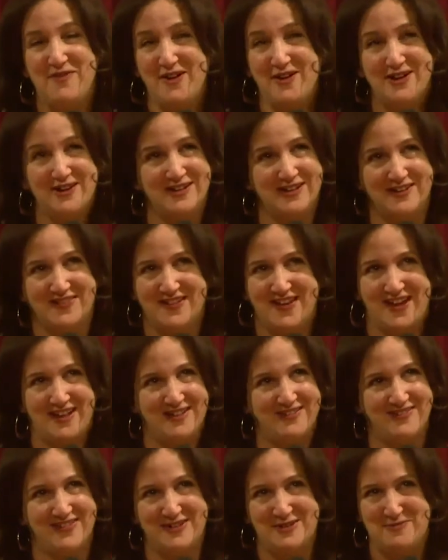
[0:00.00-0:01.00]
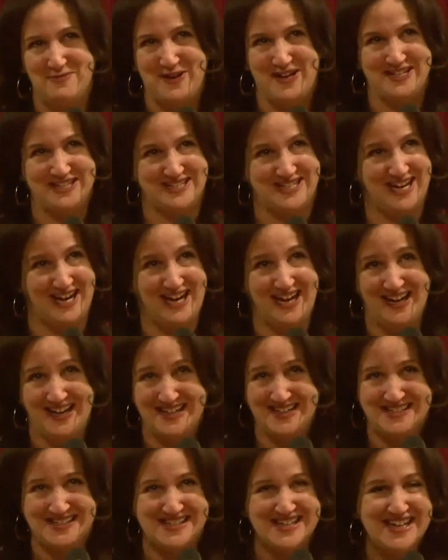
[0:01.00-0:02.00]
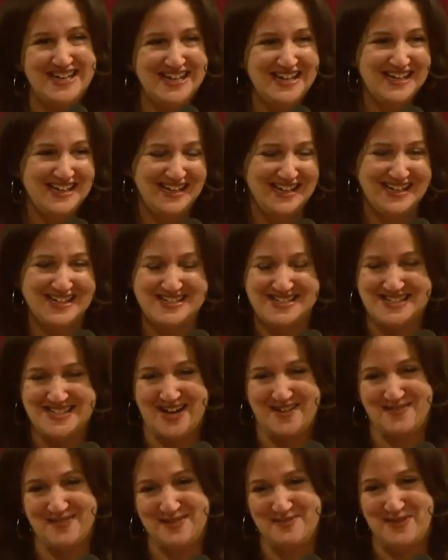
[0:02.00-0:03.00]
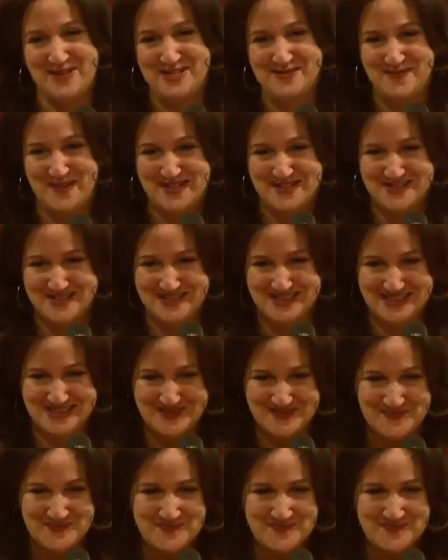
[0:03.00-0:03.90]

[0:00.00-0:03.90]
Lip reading: very good at the elevator pitch, guys. It's definitely my specialty.